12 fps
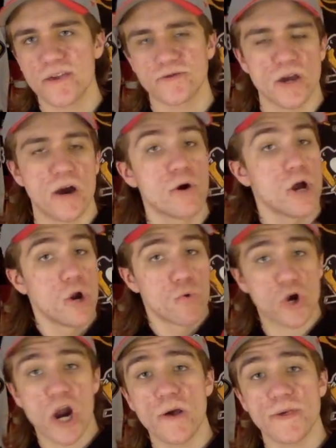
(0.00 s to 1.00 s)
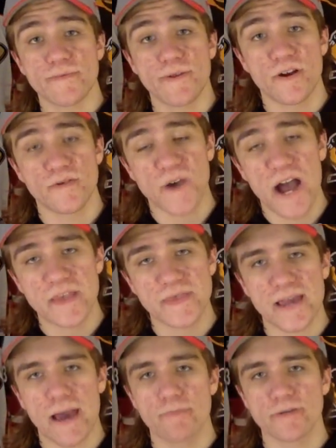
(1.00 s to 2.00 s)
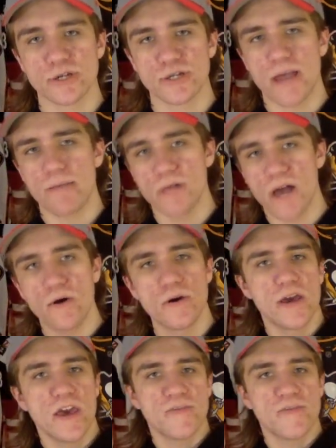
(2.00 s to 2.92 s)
So regardless, let me know your thoughts in the comment section down below.